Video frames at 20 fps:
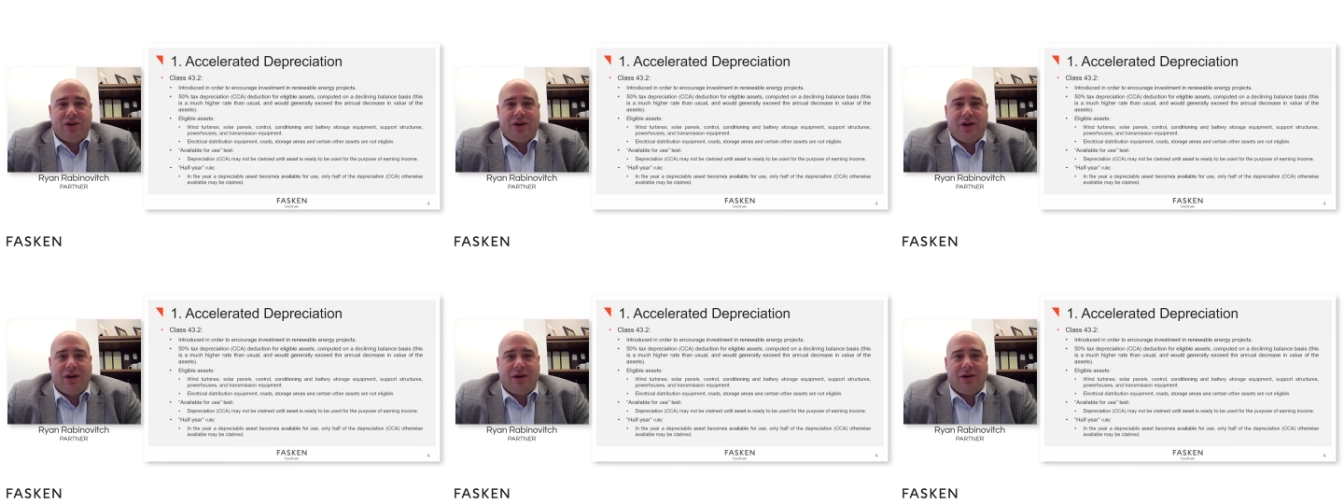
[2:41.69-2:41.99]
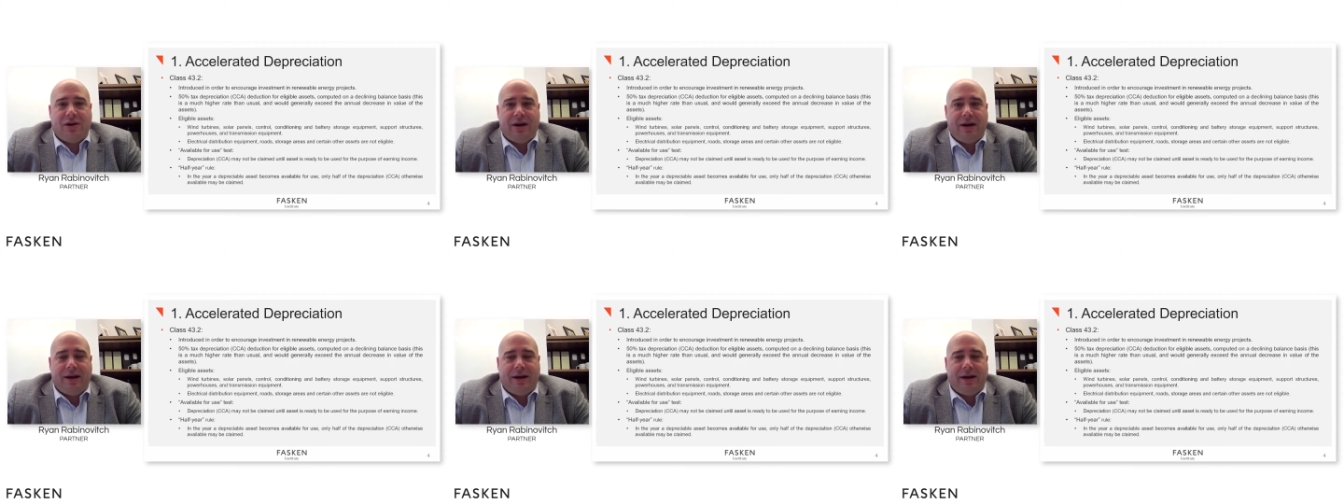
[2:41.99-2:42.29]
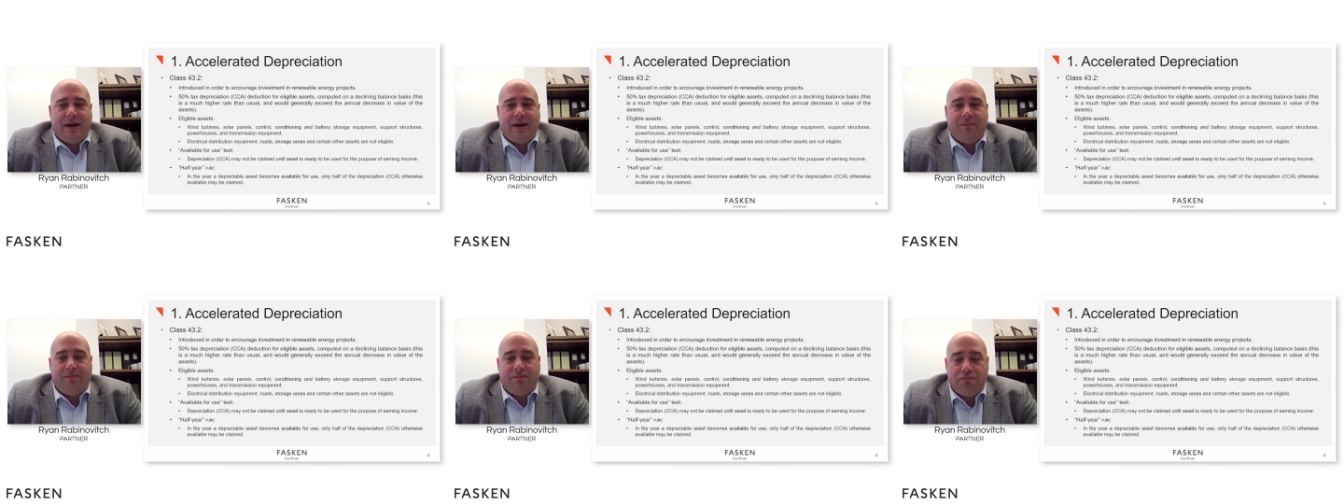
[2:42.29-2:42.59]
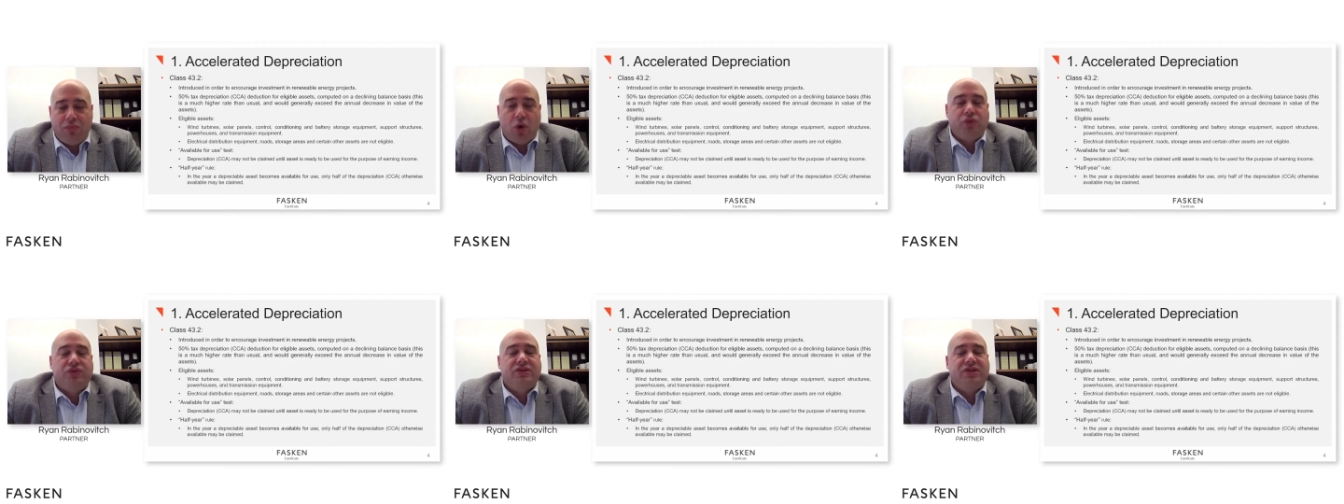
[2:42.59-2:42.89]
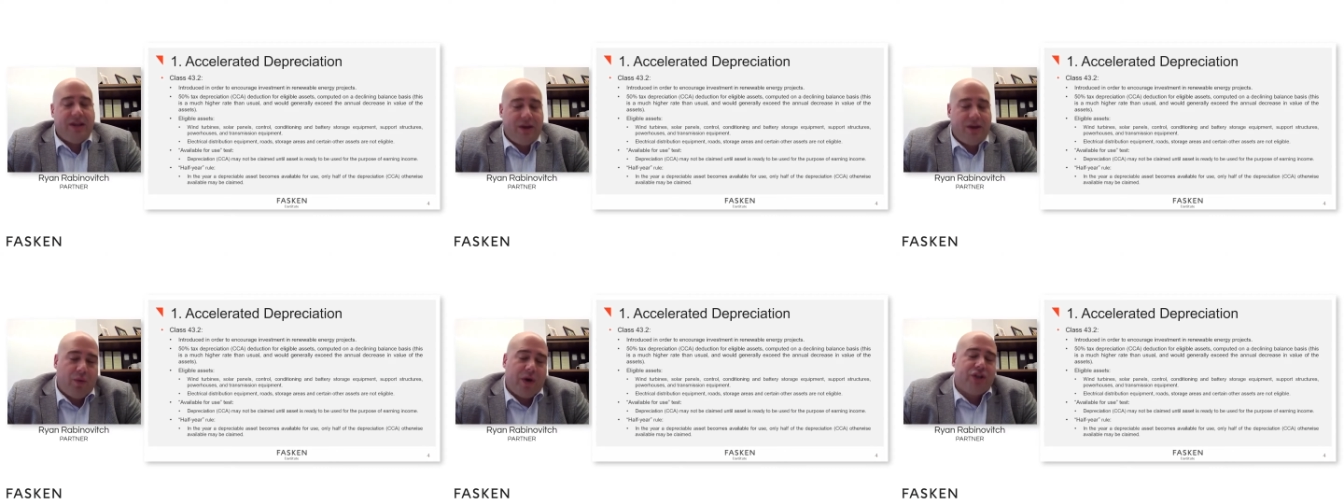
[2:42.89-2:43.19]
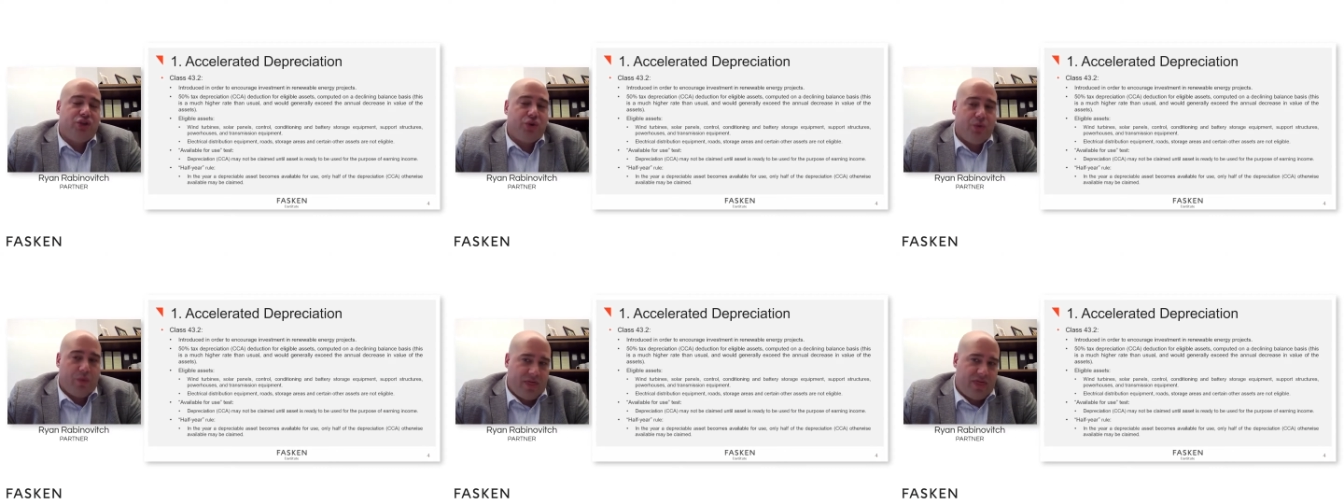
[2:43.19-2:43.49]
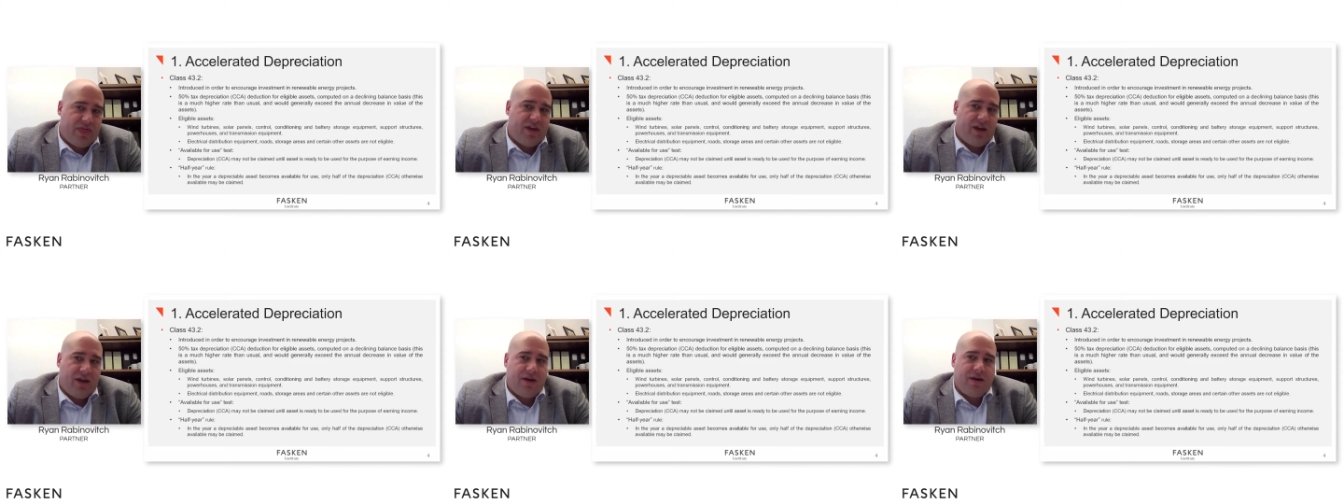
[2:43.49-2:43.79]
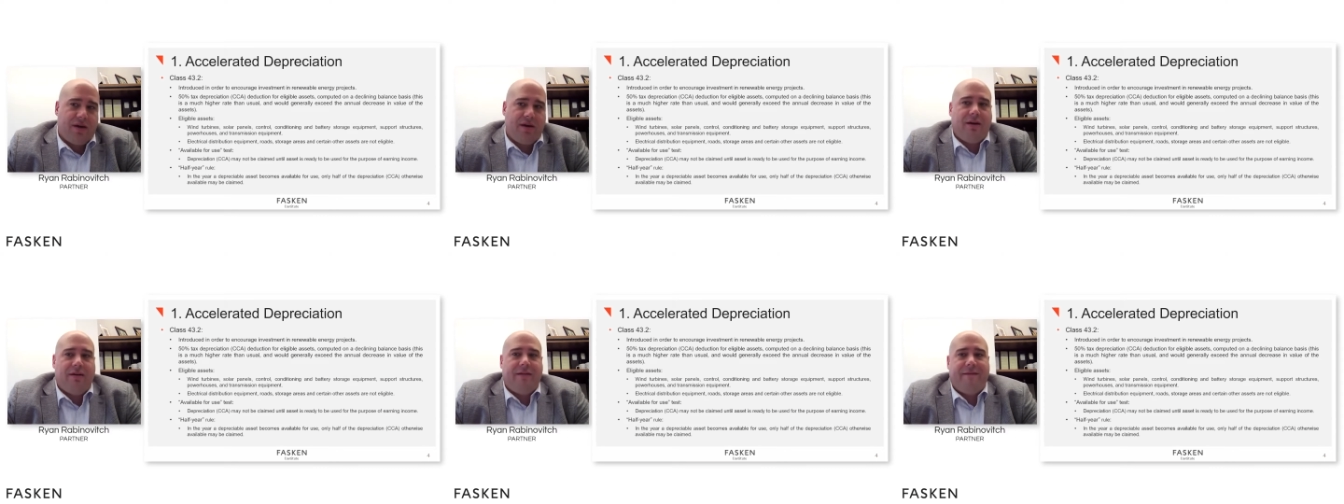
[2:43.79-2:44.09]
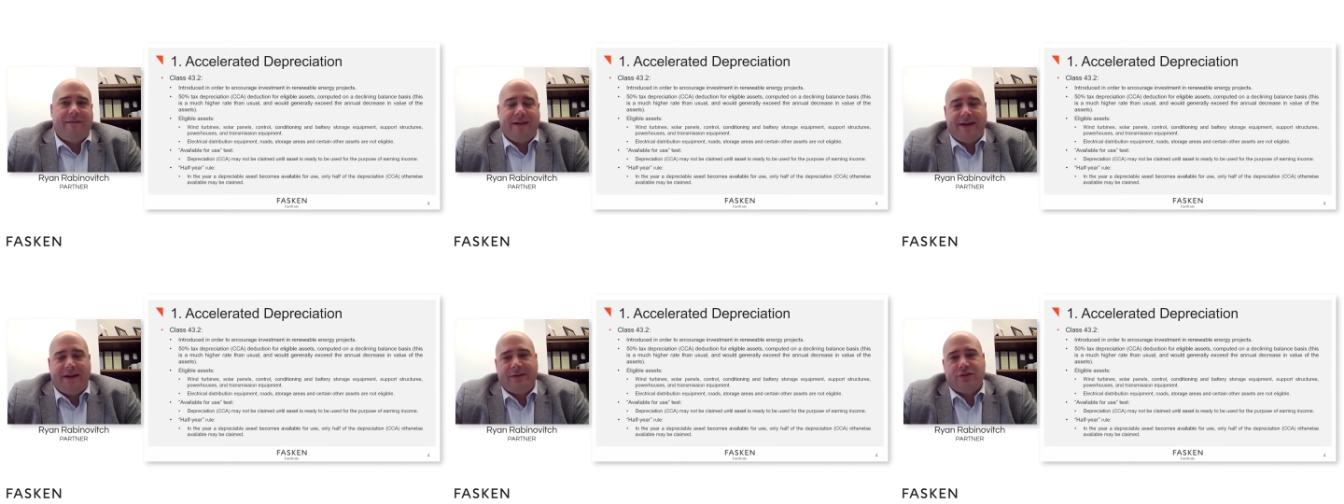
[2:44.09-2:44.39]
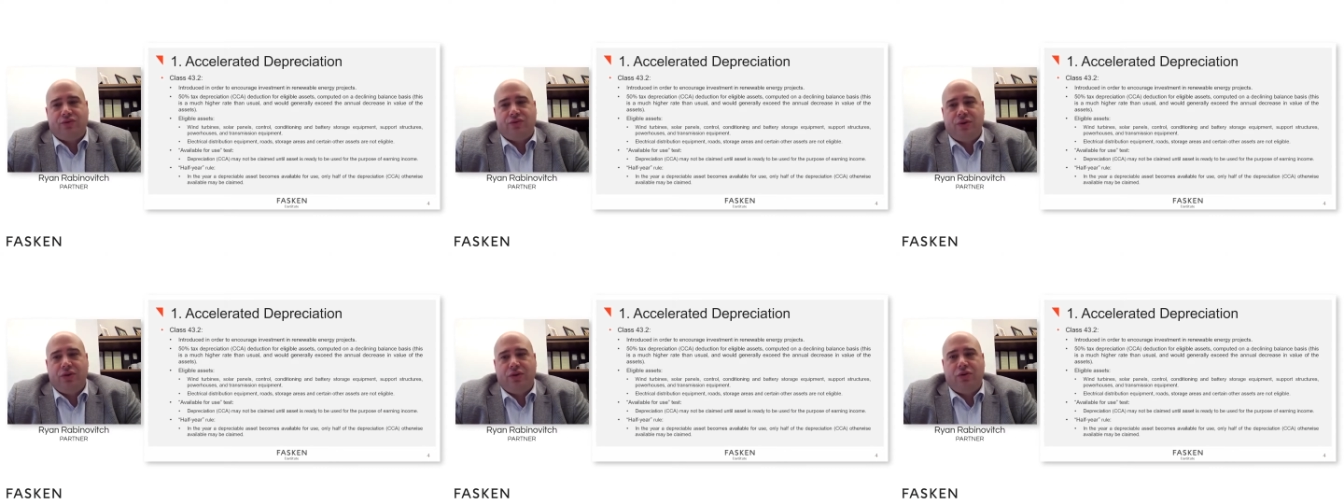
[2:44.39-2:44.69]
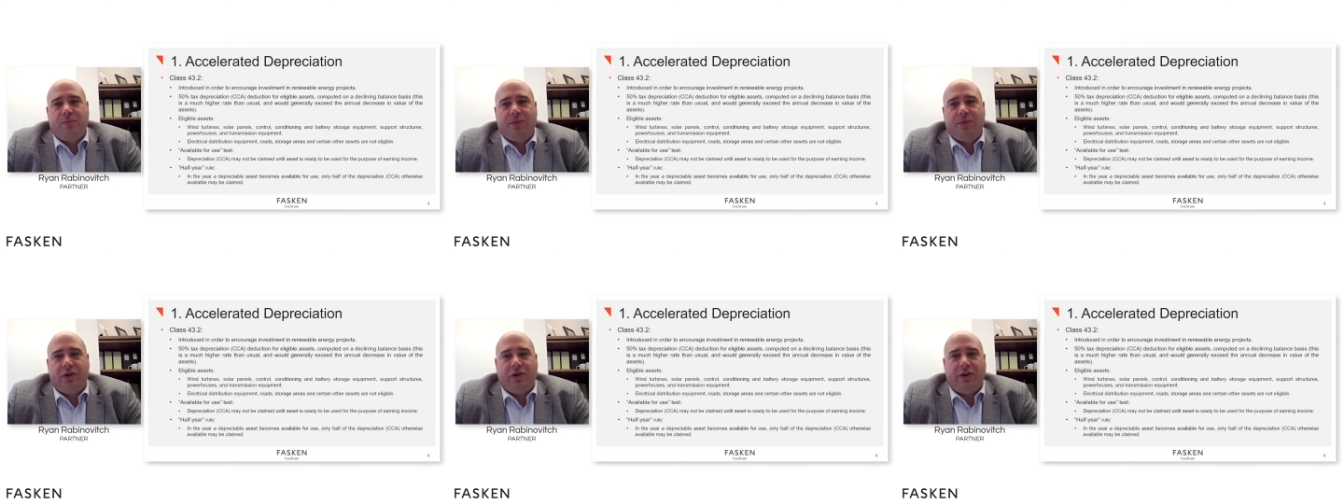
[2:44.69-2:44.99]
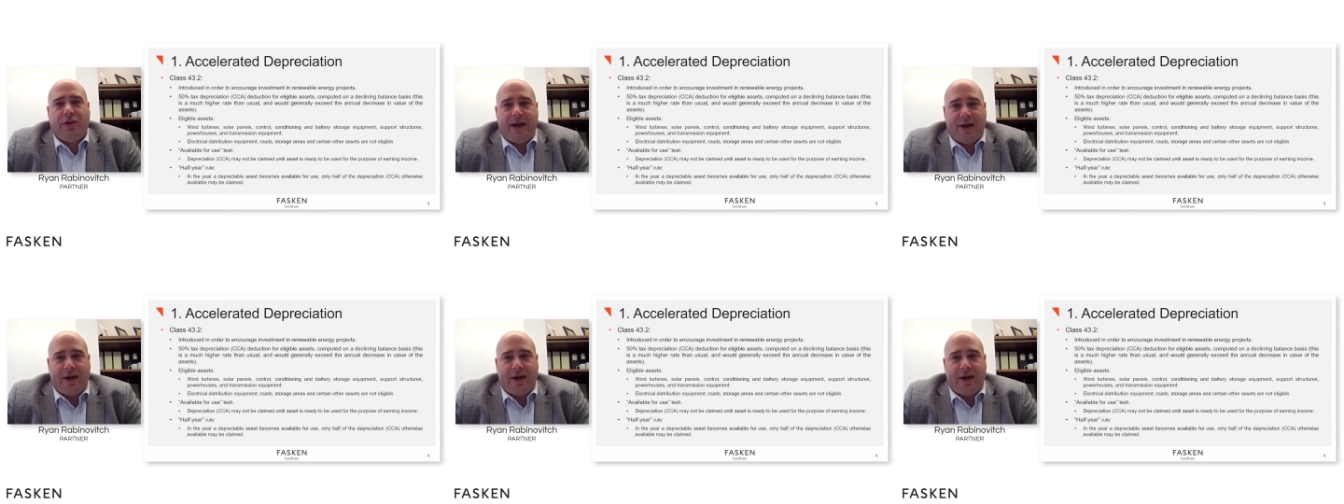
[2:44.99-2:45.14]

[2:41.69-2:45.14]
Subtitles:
are mostly what you would think of as renewable